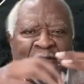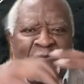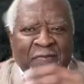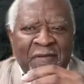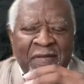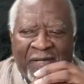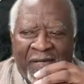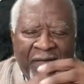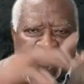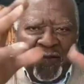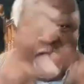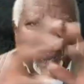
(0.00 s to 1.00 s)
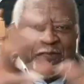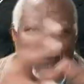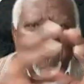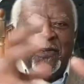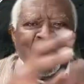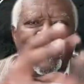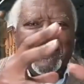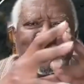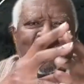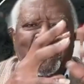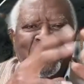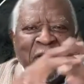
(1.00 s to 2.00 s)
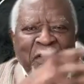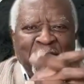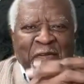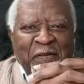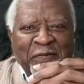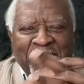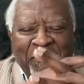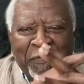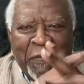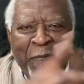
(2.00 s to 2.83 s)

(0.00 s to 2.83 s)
of claustrophobic situation